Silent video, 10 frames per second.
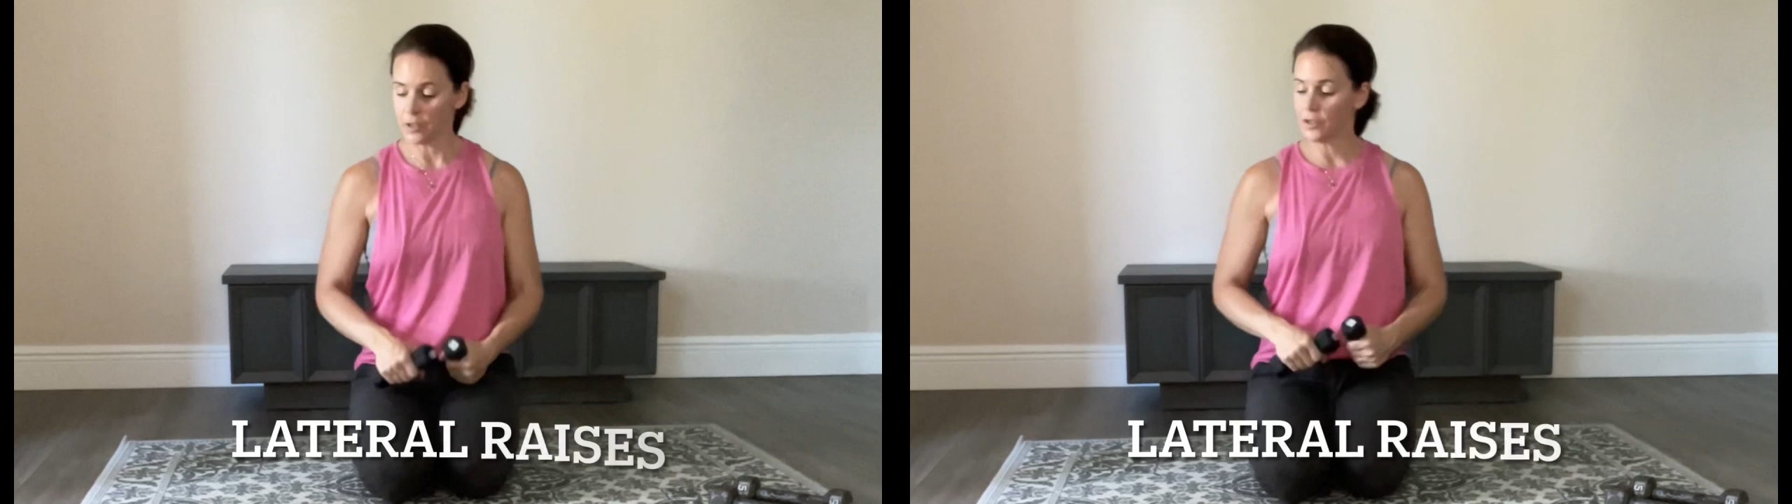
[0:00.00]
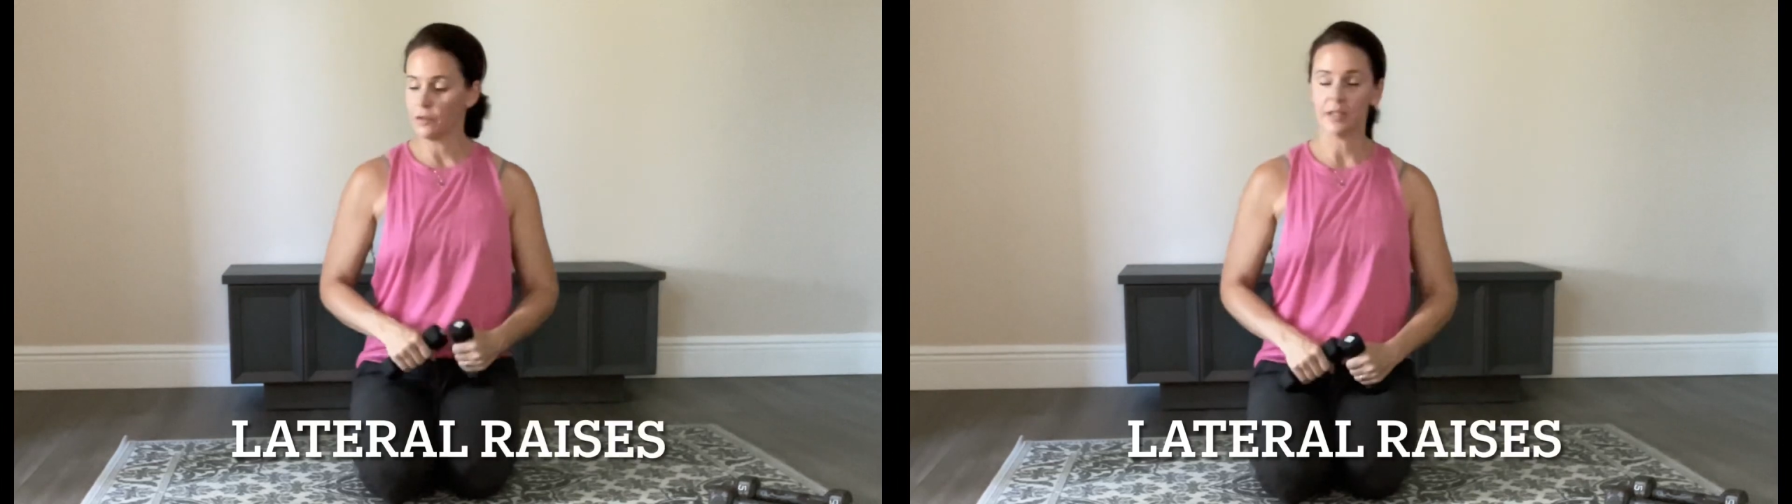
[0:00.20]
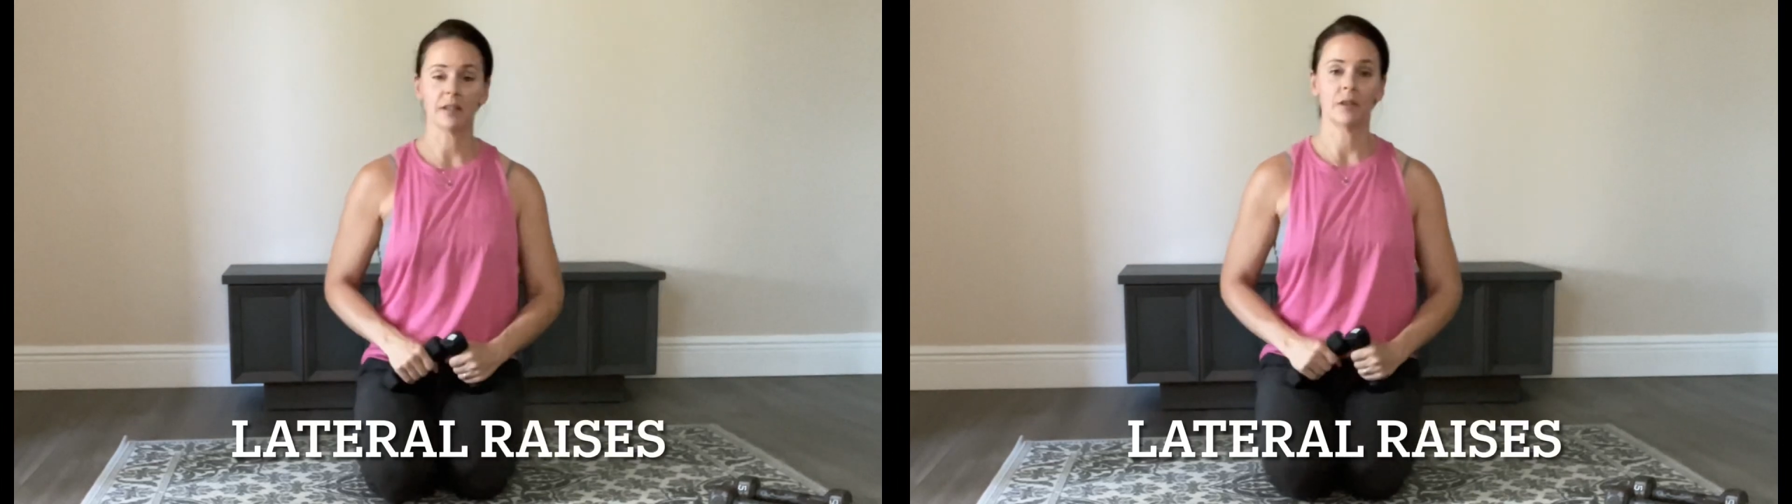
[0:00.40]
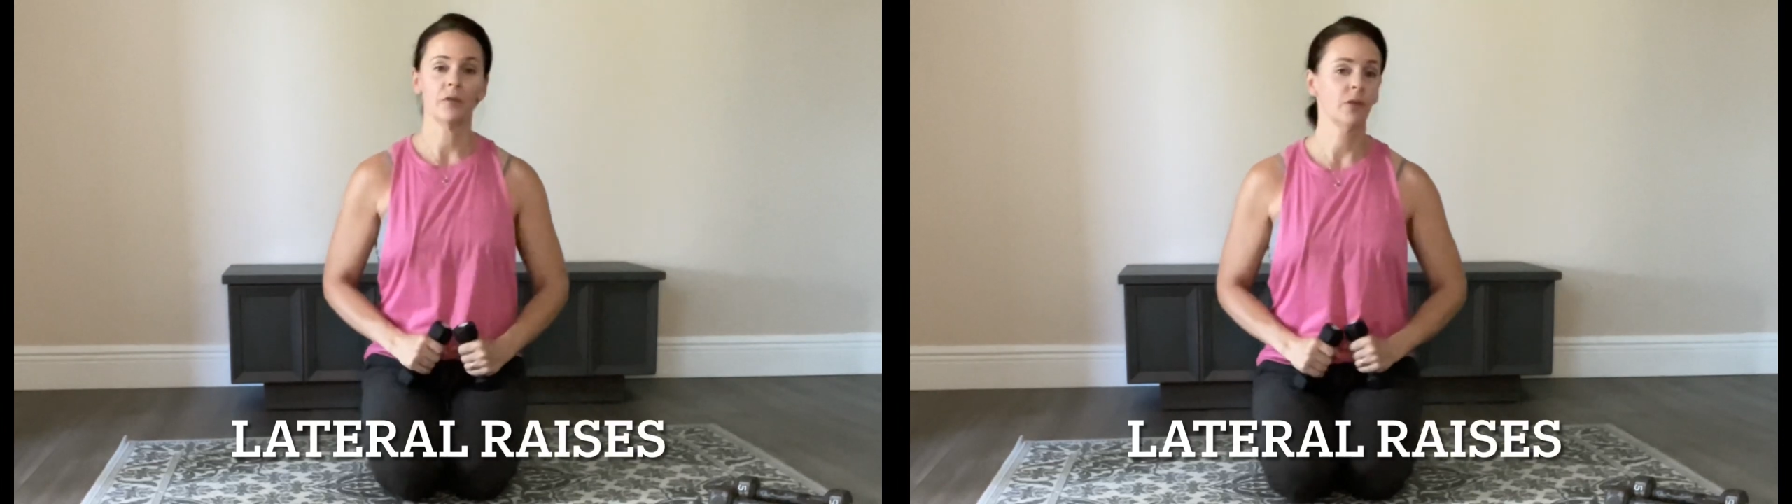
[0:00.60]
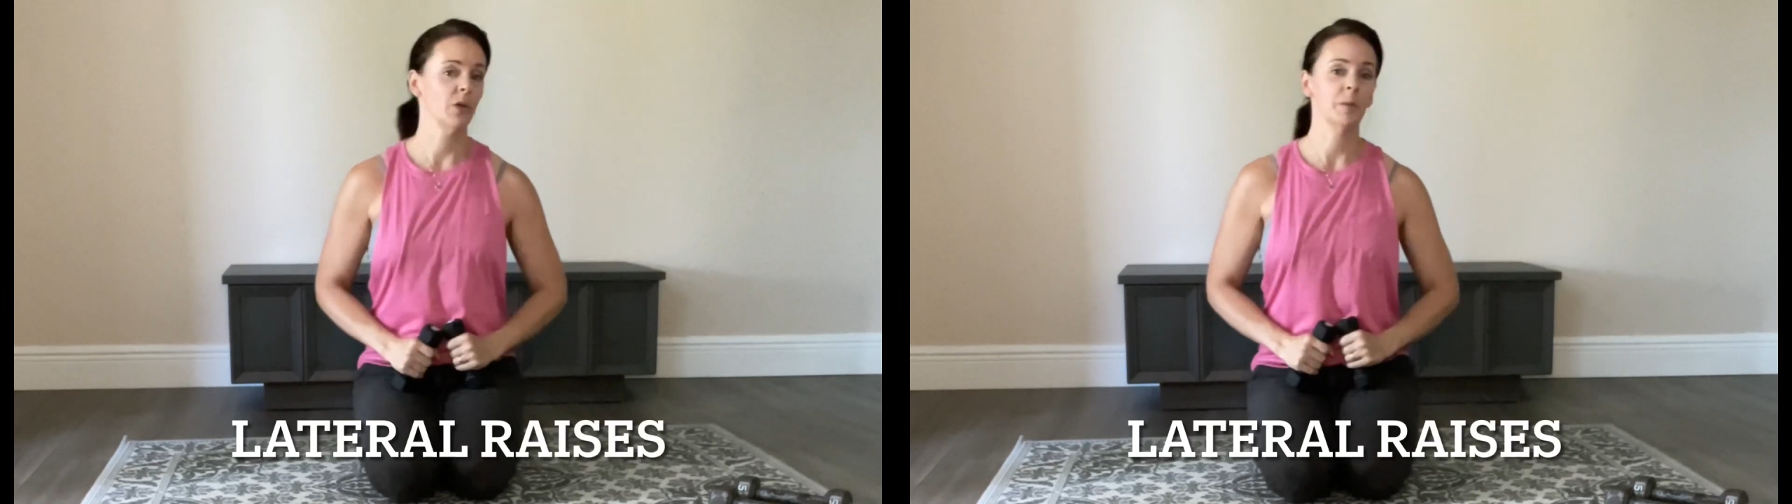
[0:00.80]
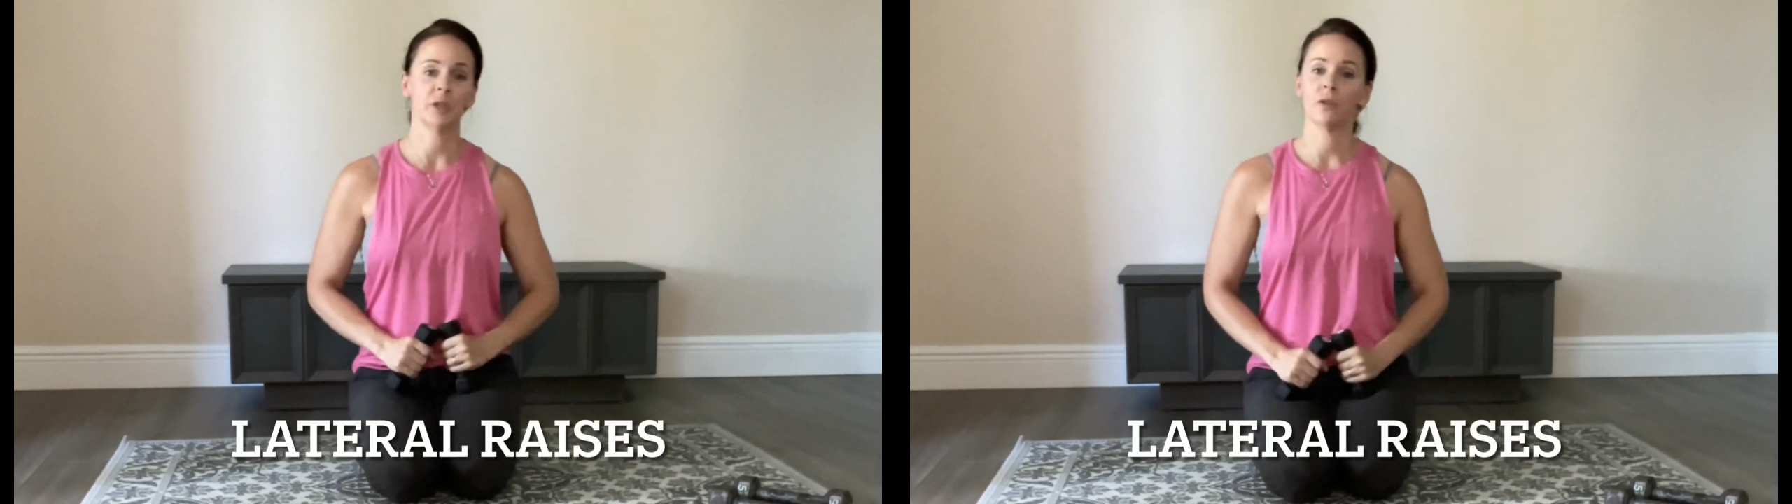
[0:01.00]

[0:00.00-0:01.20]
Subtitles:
do this on the floor, but you